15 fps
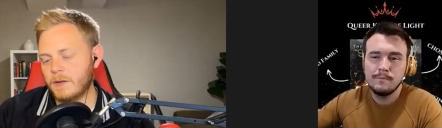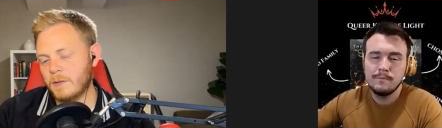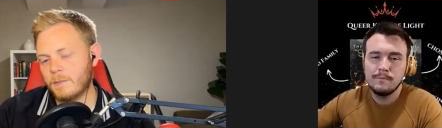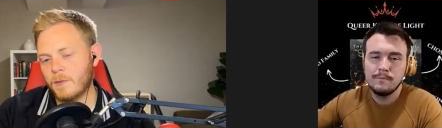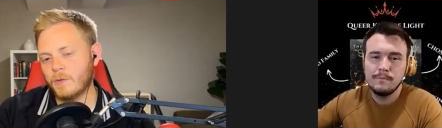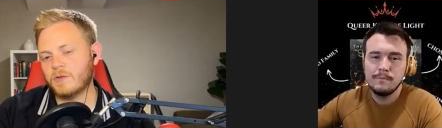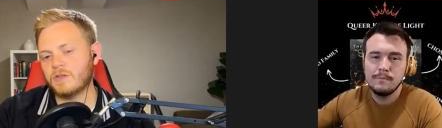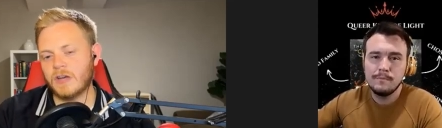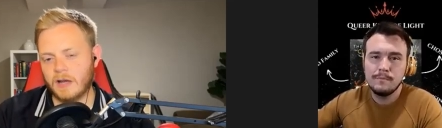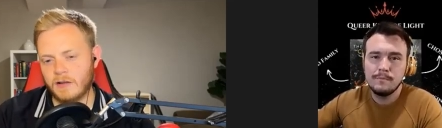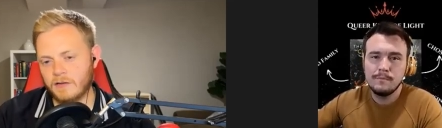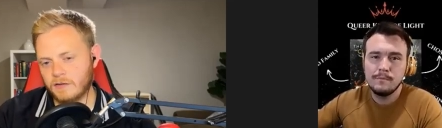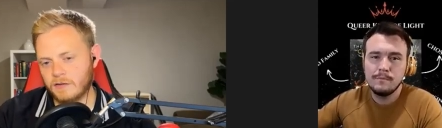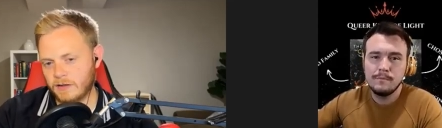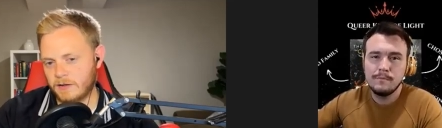Speaker 1: been the most
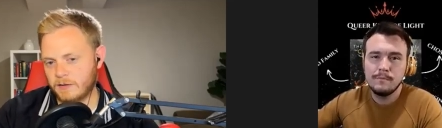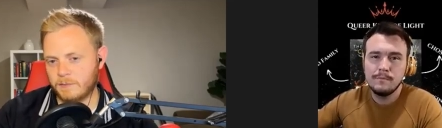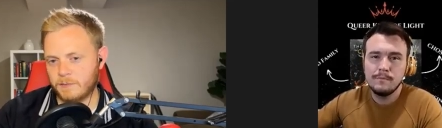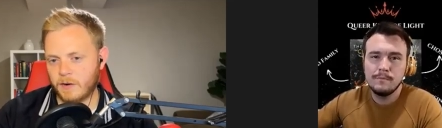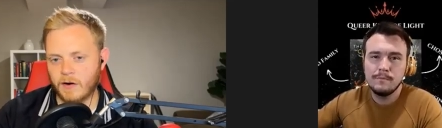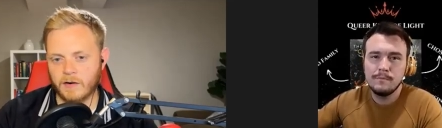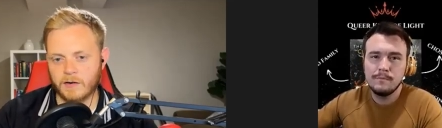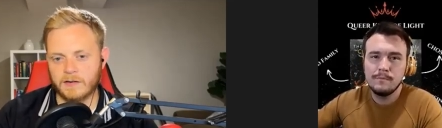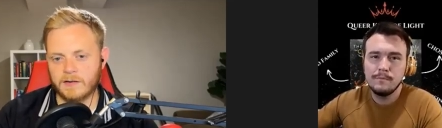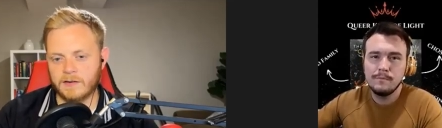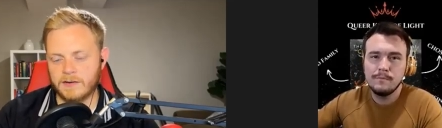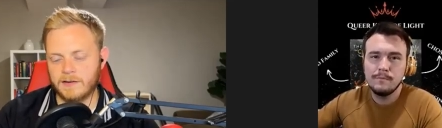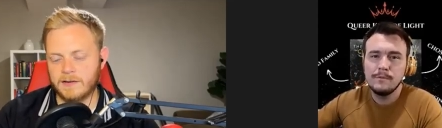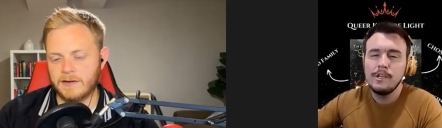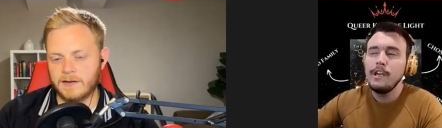challenging part
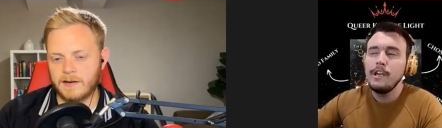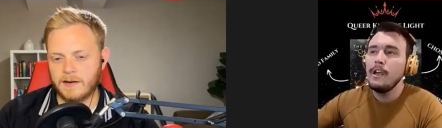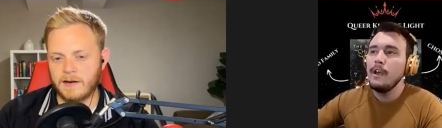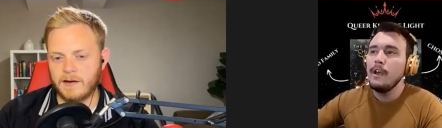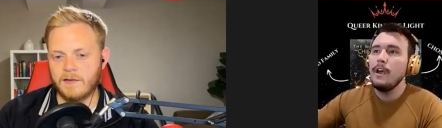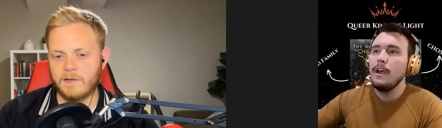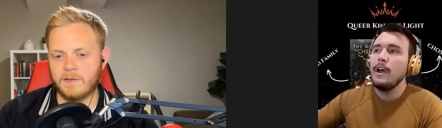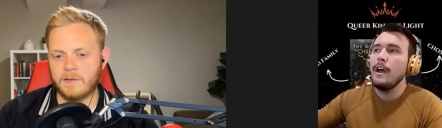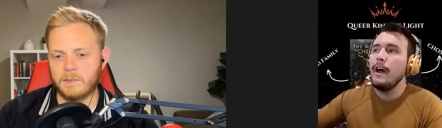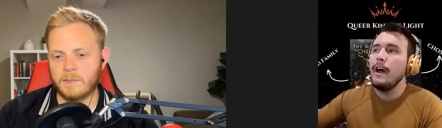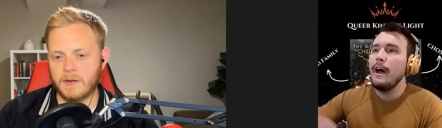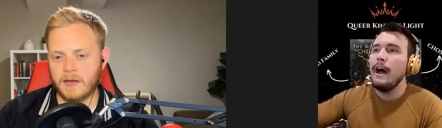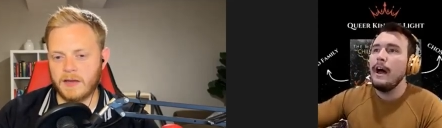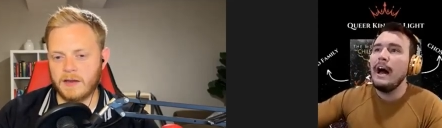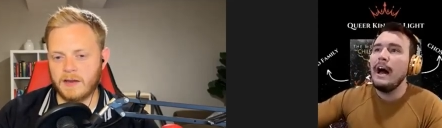
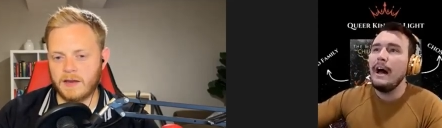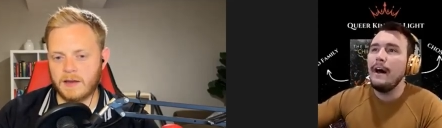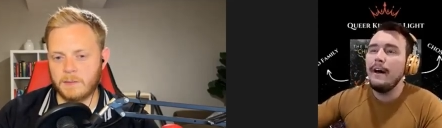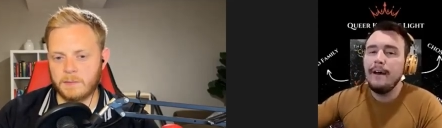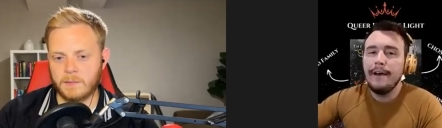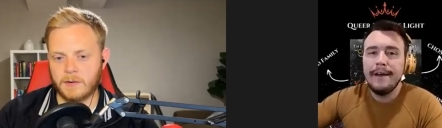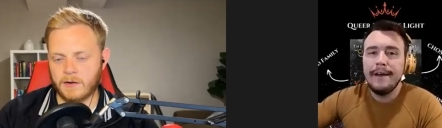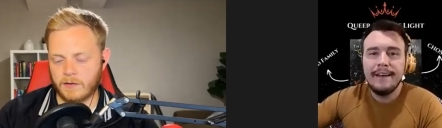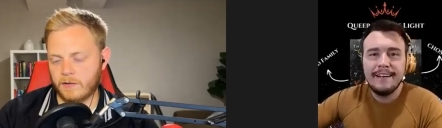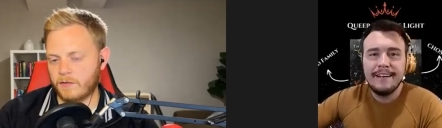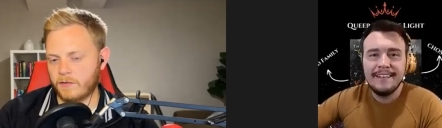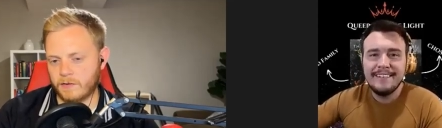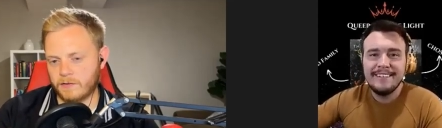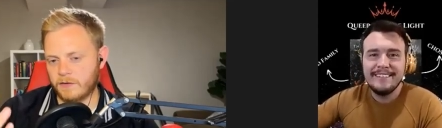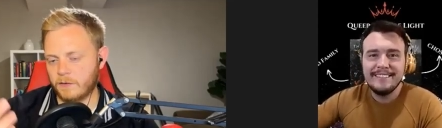of being a an
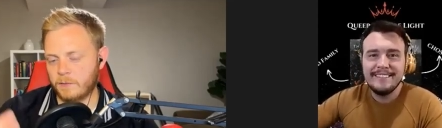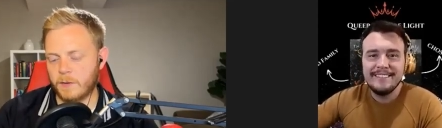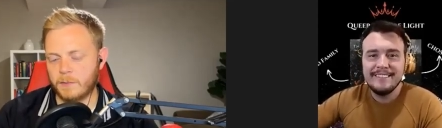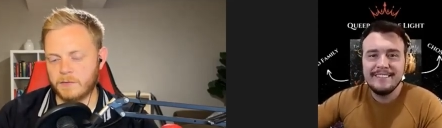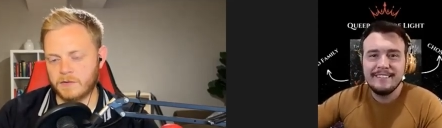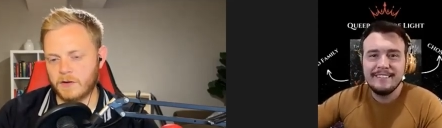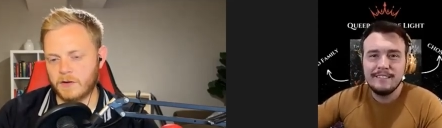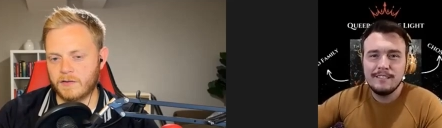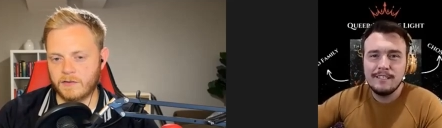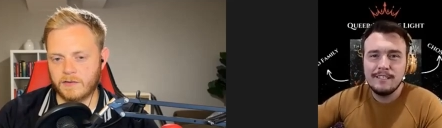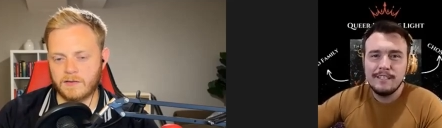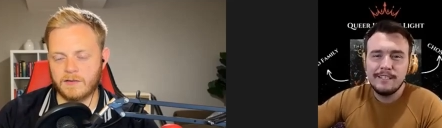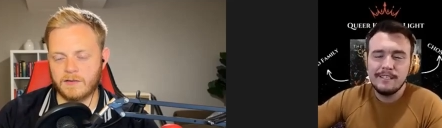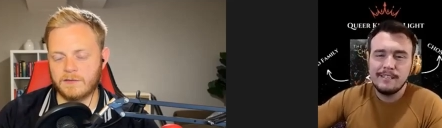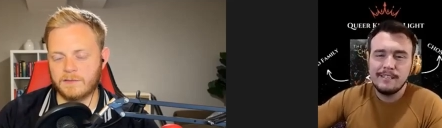author, a self published
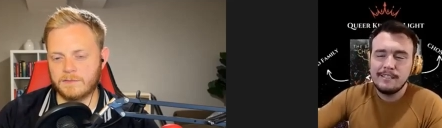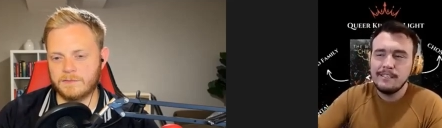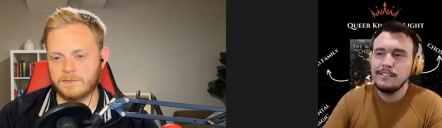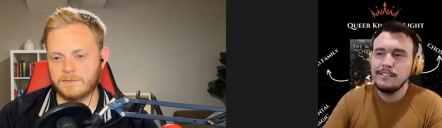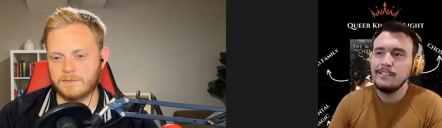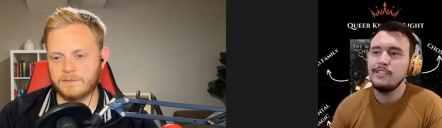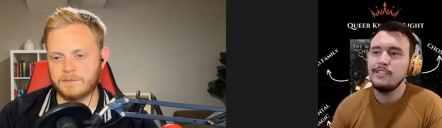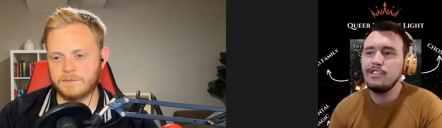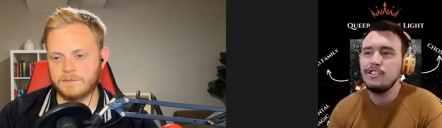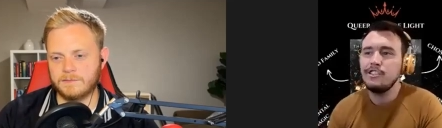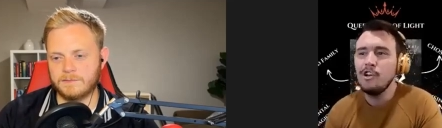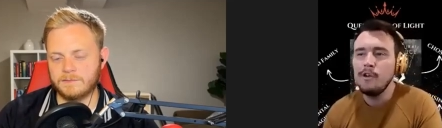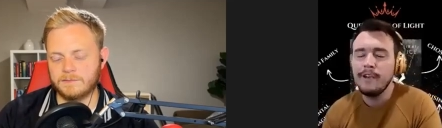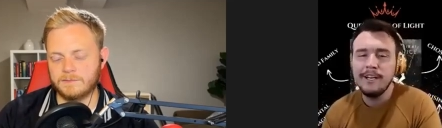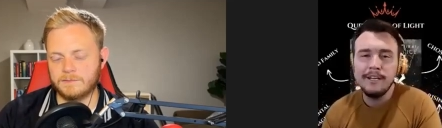author?
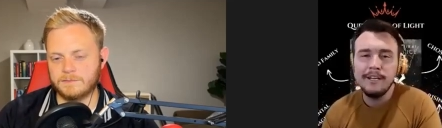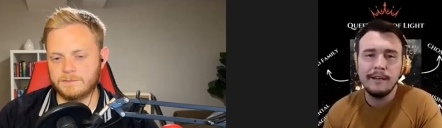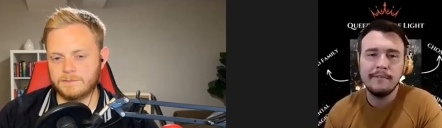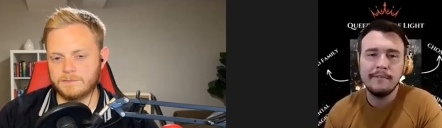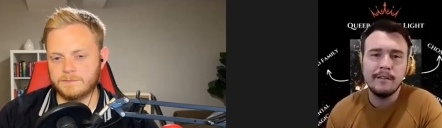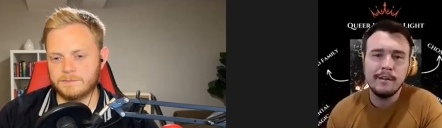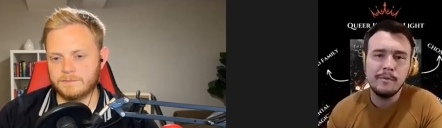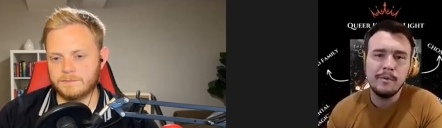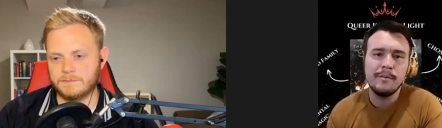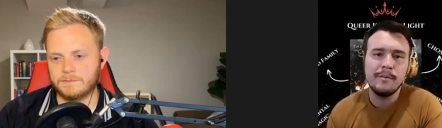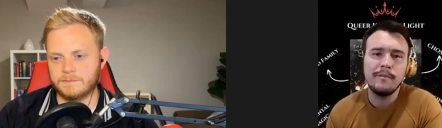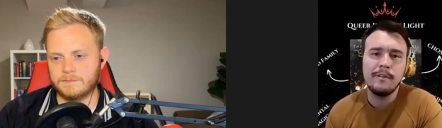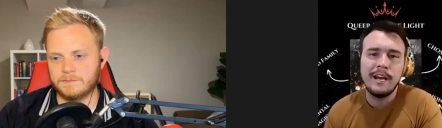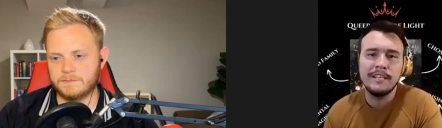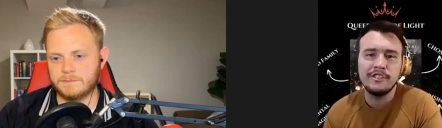
Speaker 2: So here, uh, the number
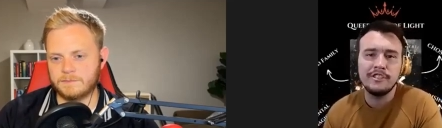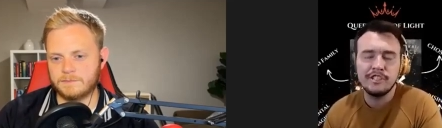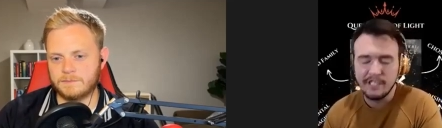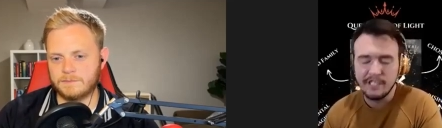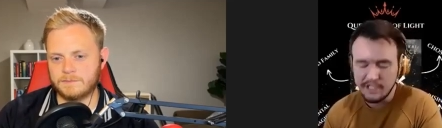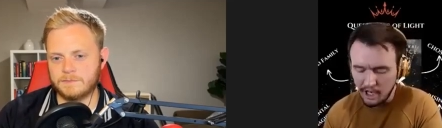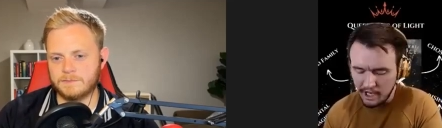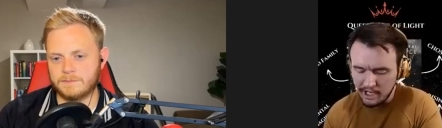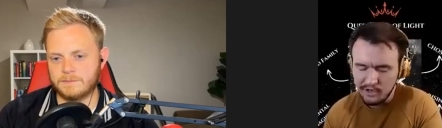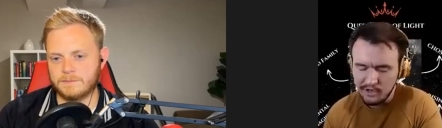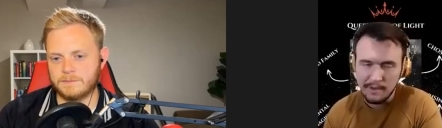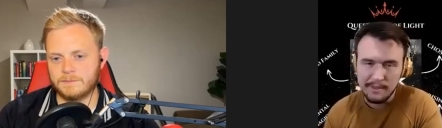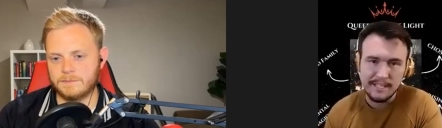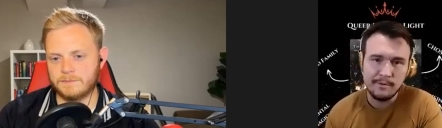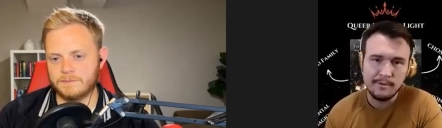one, I just started
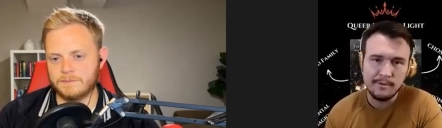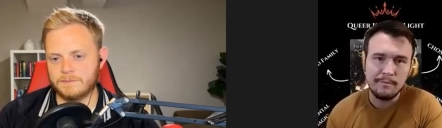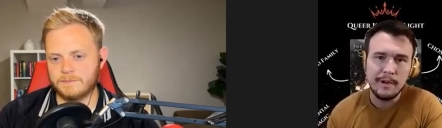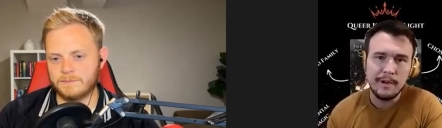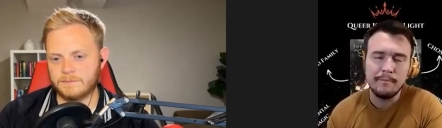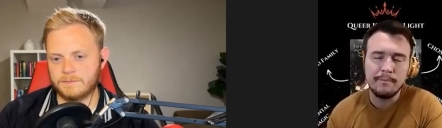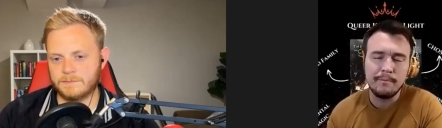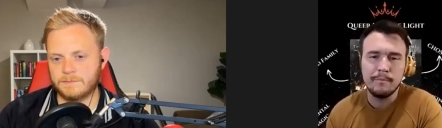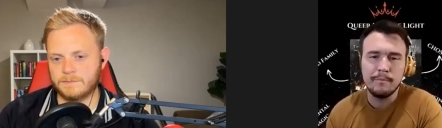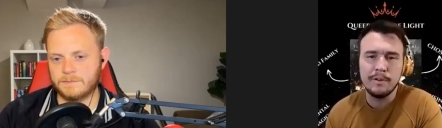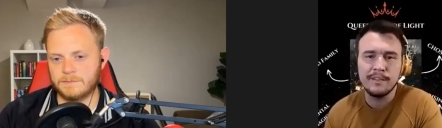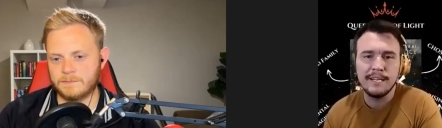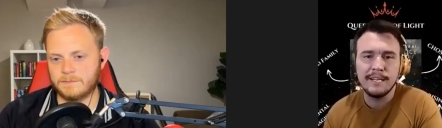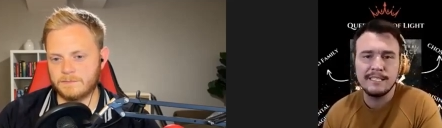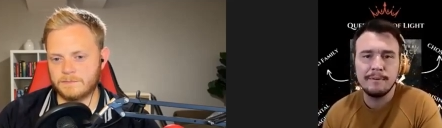doing this with my
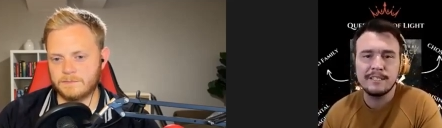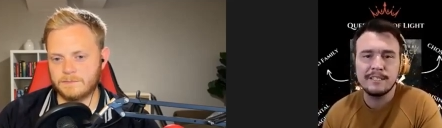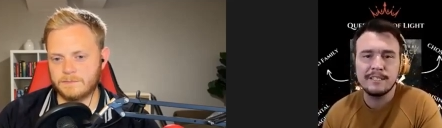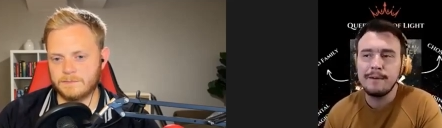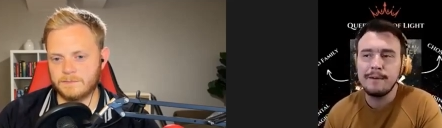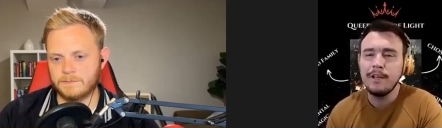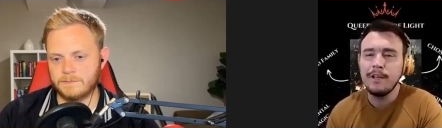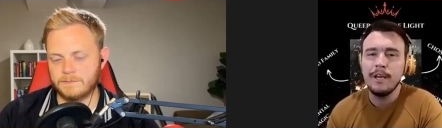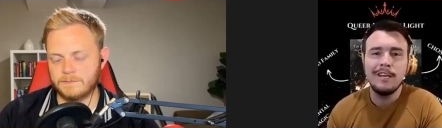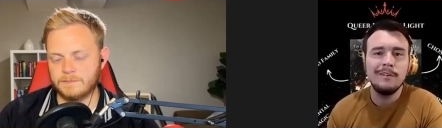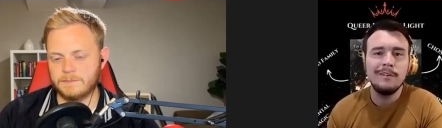the book that's going to come out,